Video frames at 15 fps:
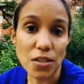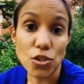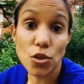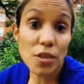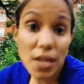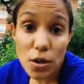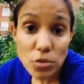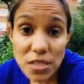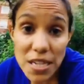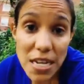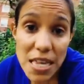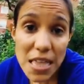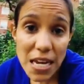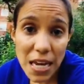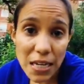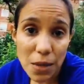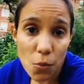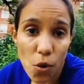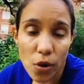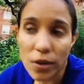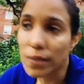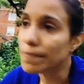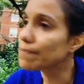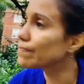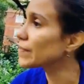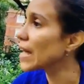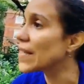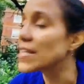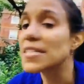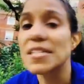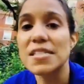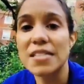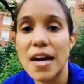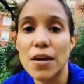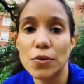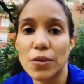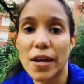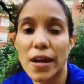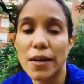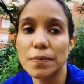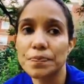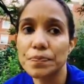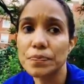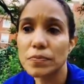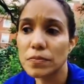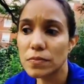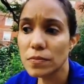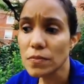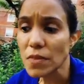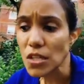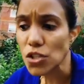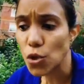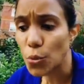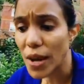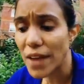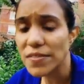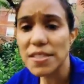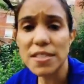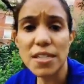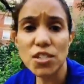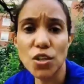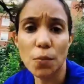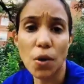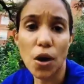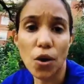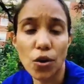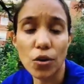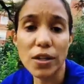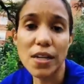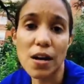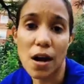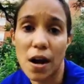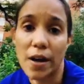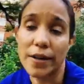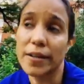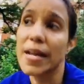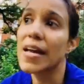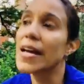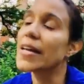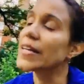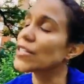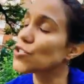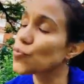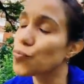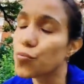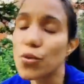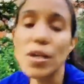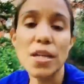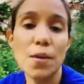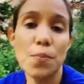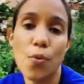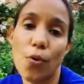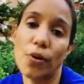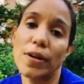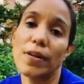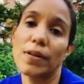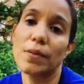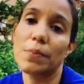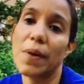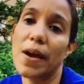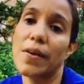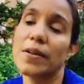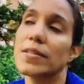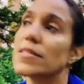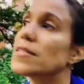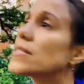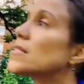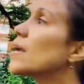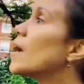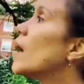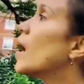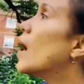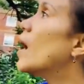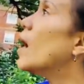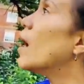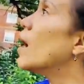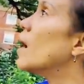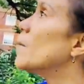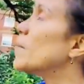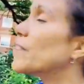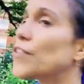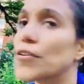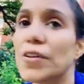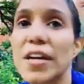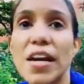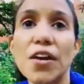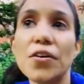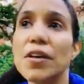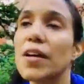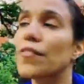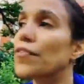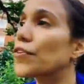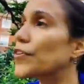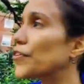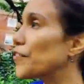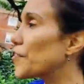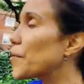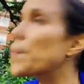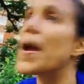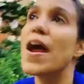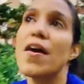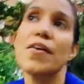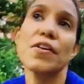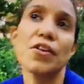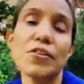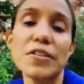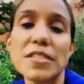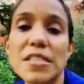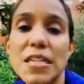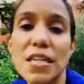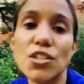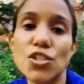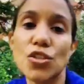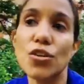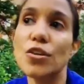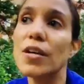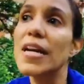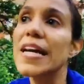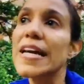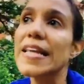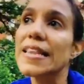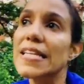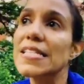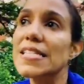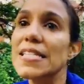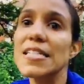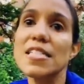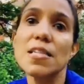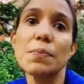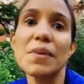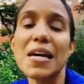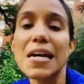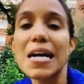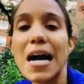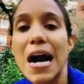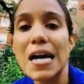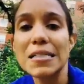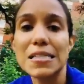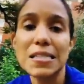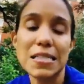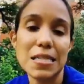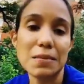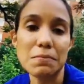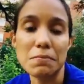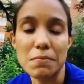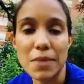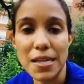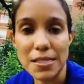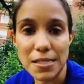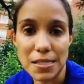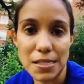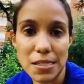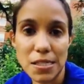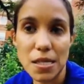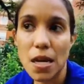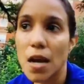So they don't say anything anymore, and this is not okay. So we have to teach them early on. It's really important, parents. If you're a caregiver, you're a parent, you're a teacher, this needs to be a constant message.